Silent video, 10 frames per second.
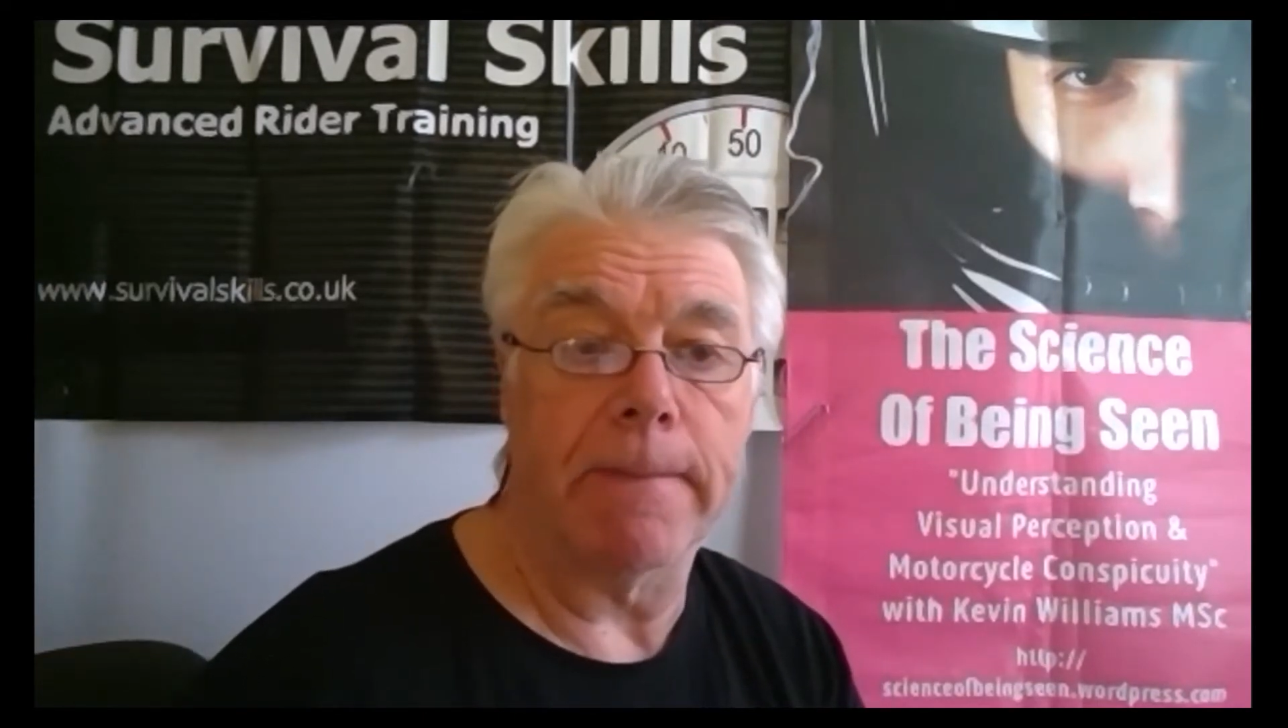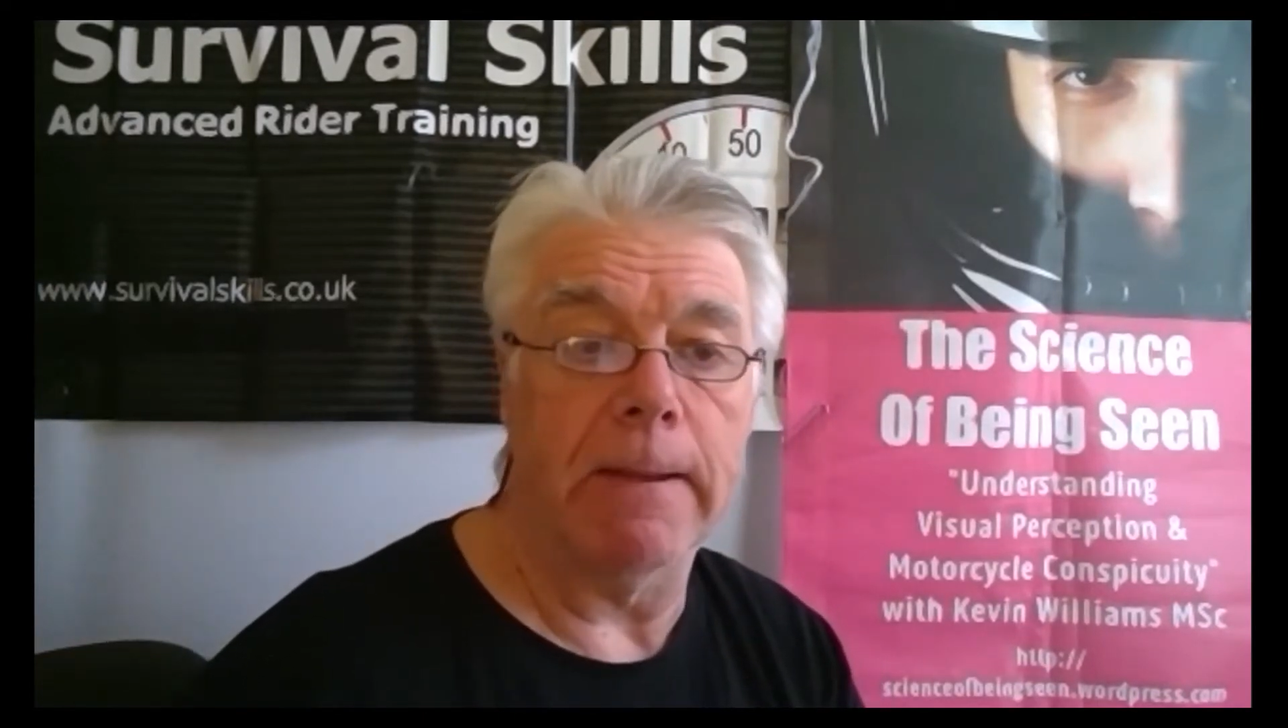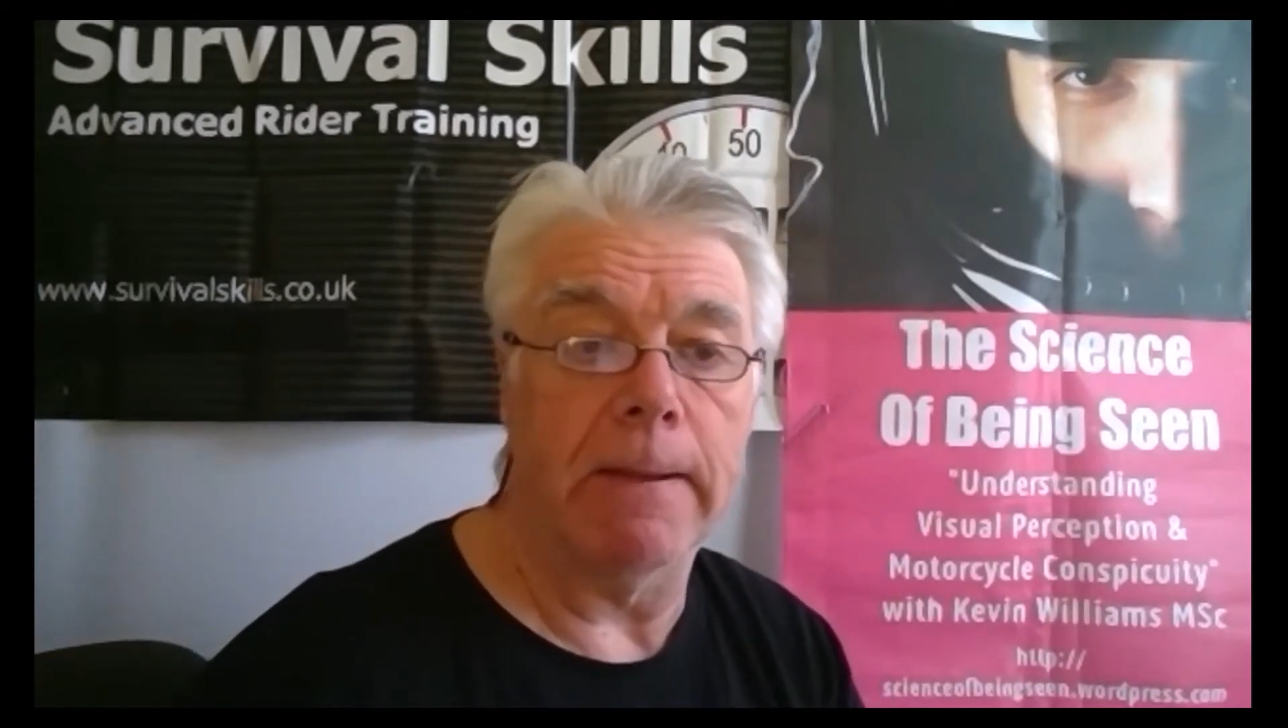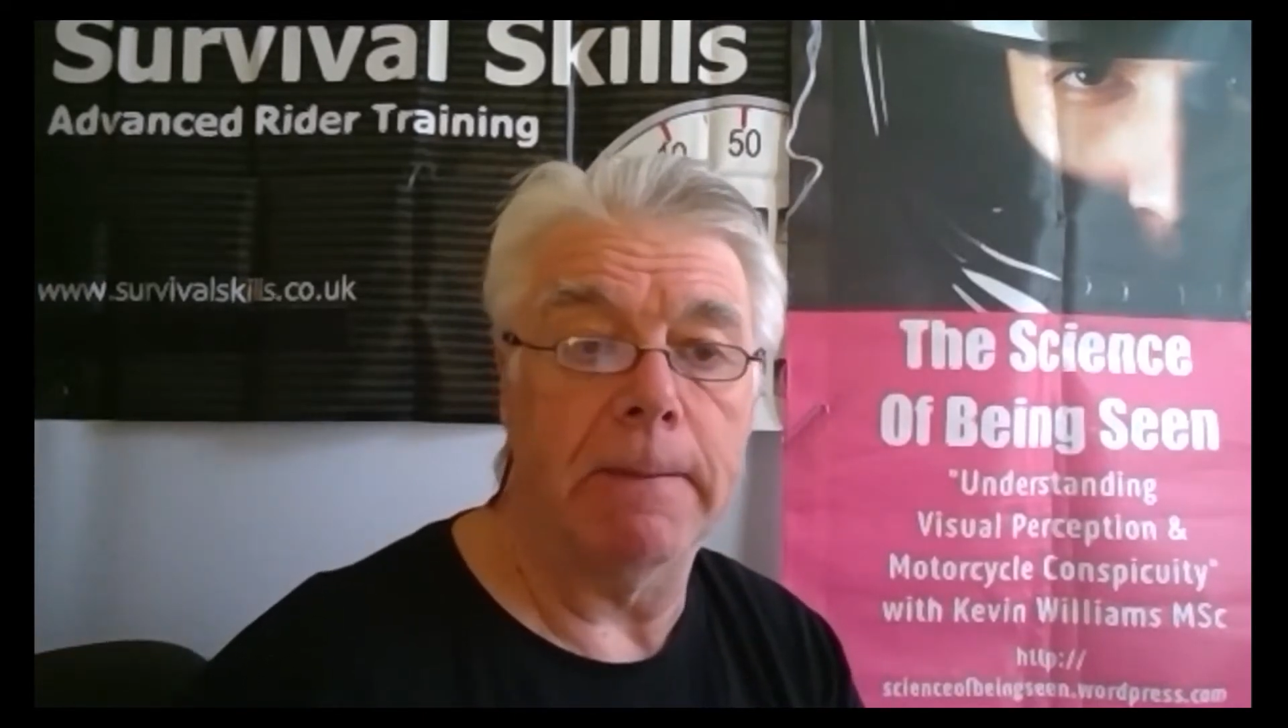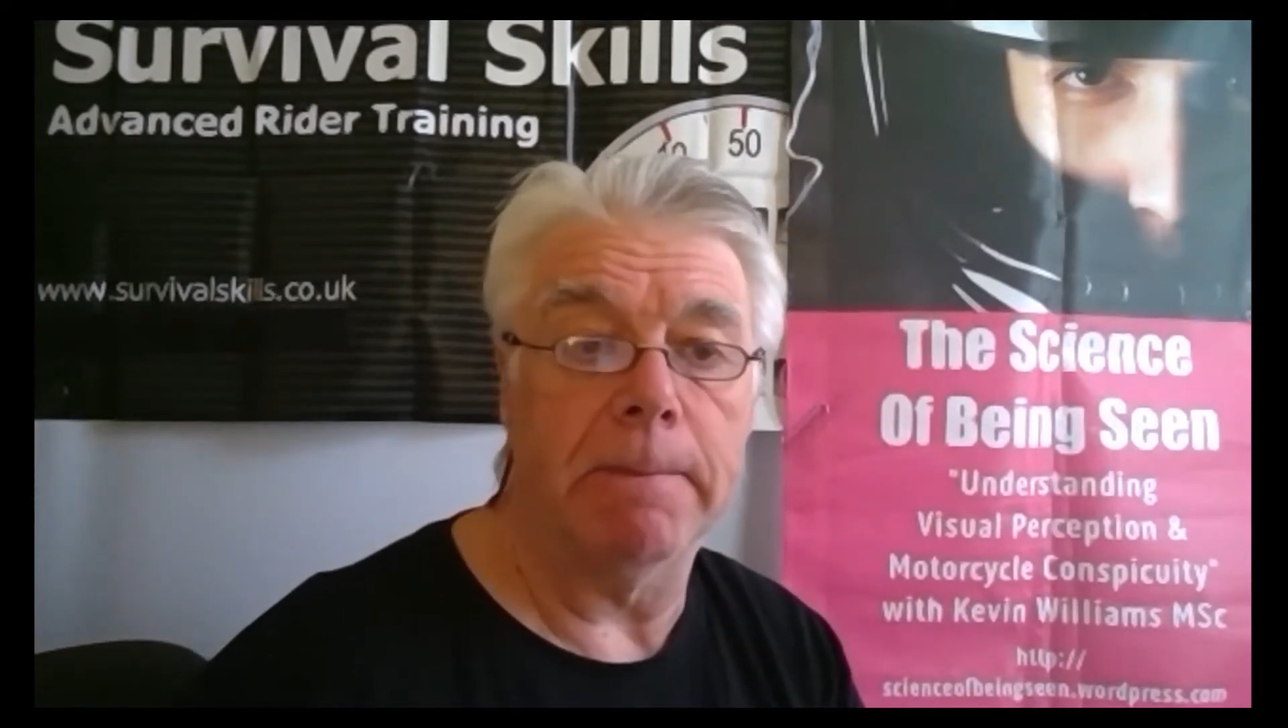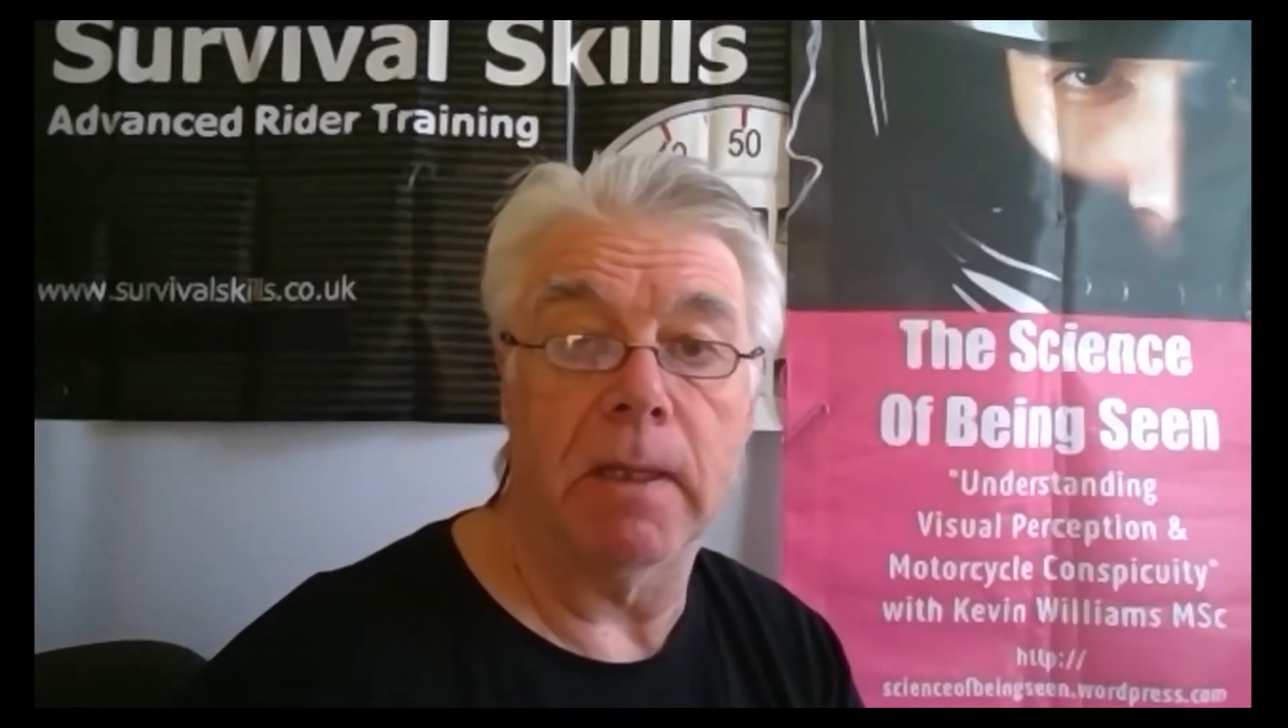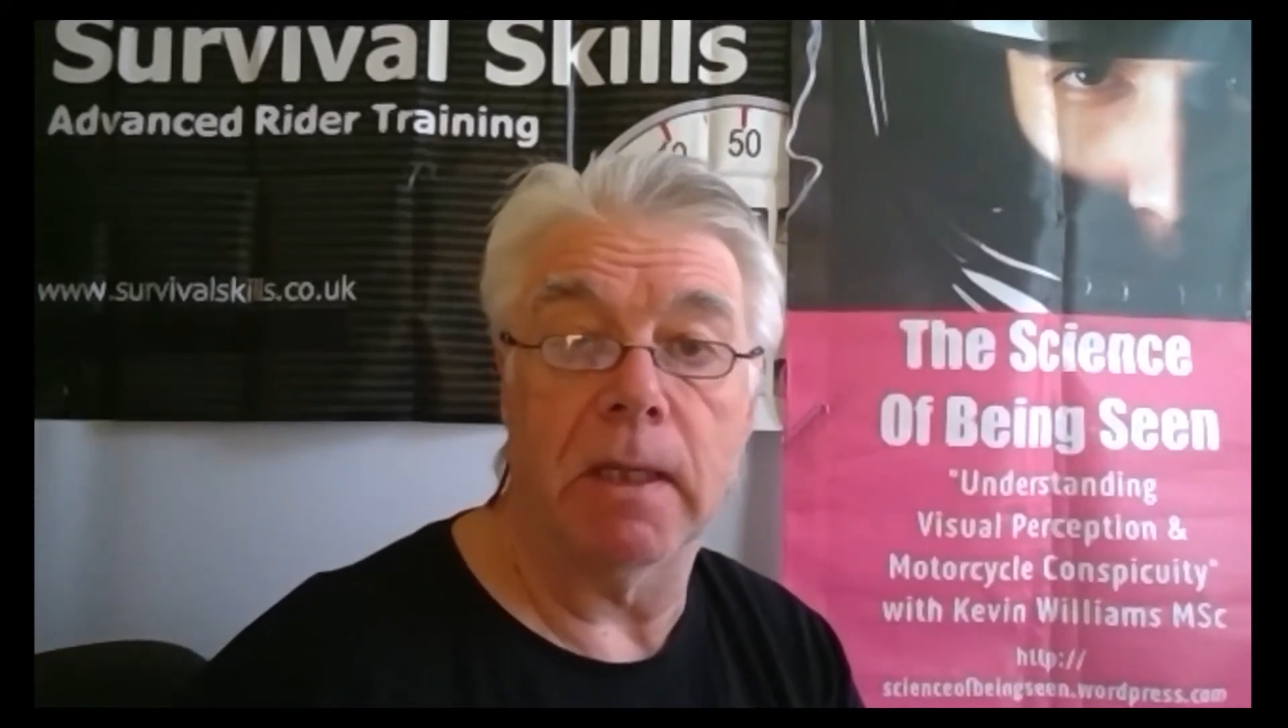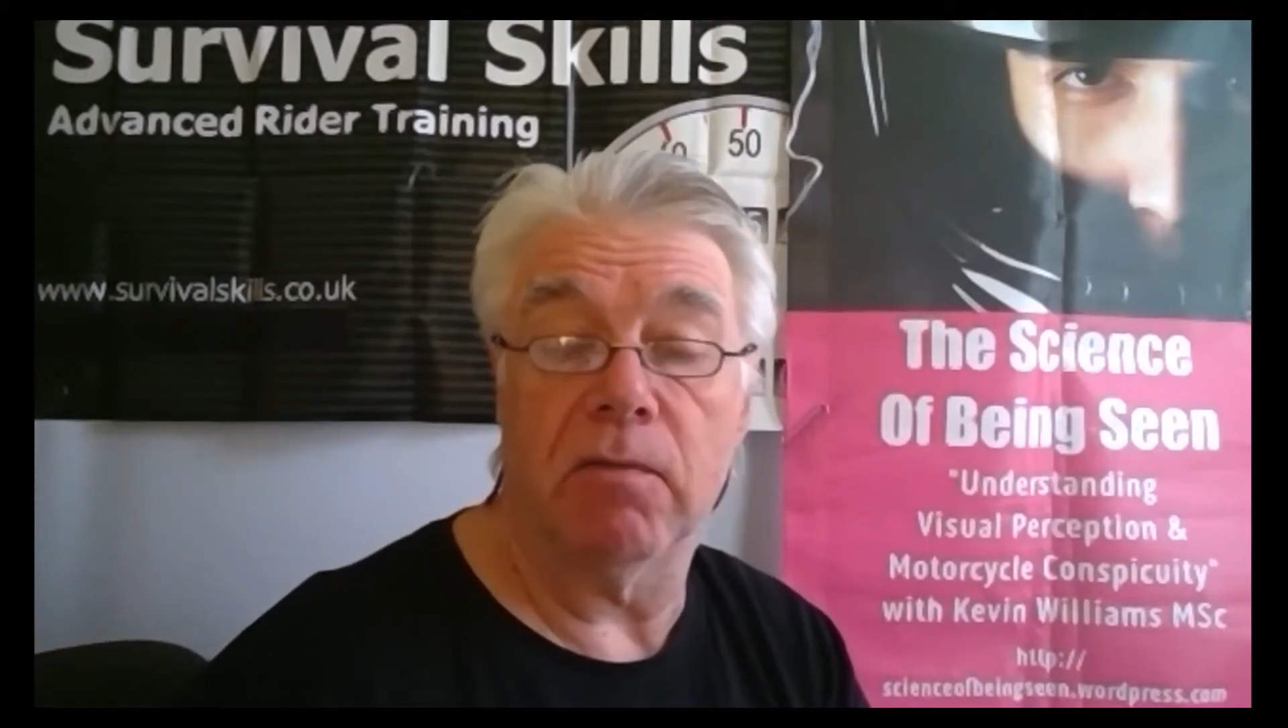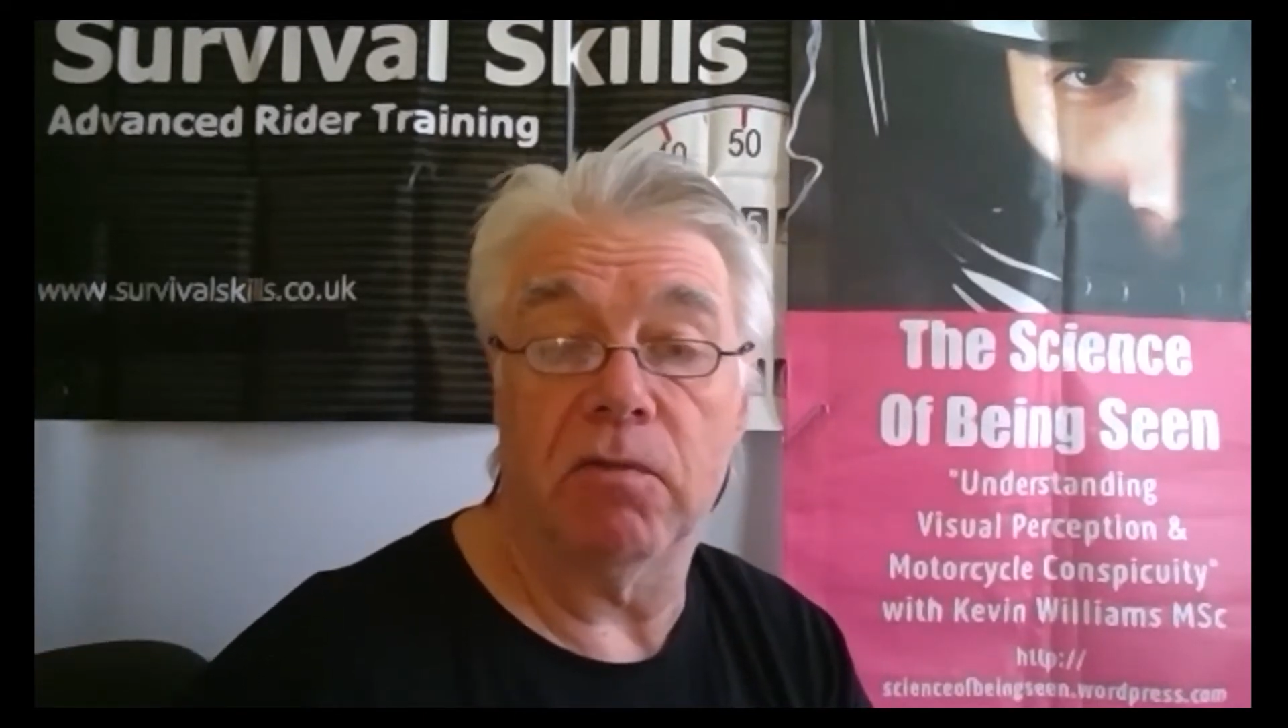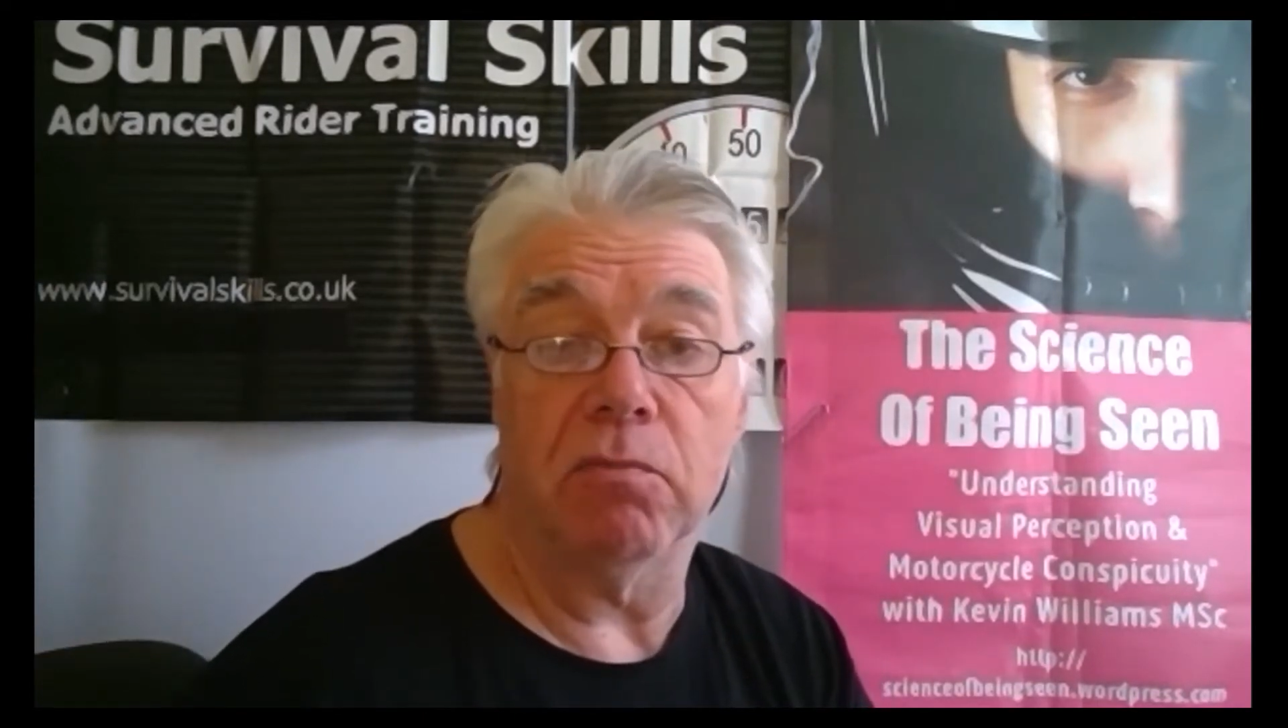
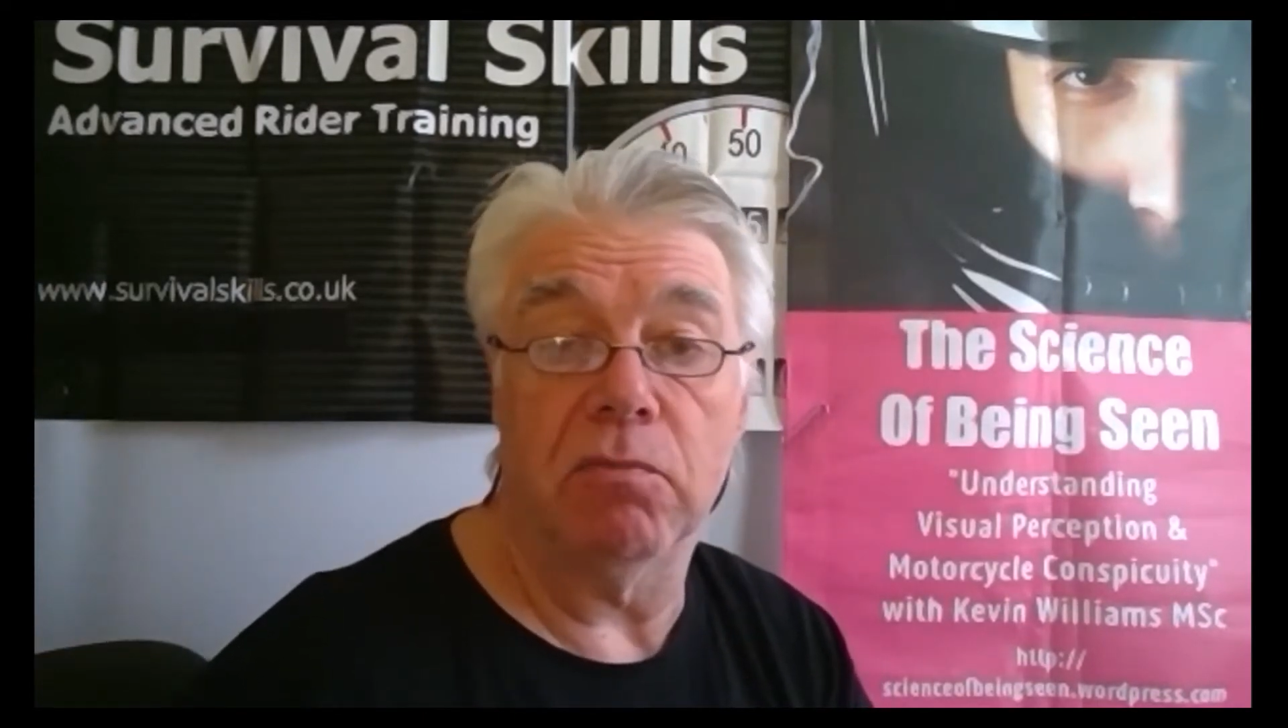And if you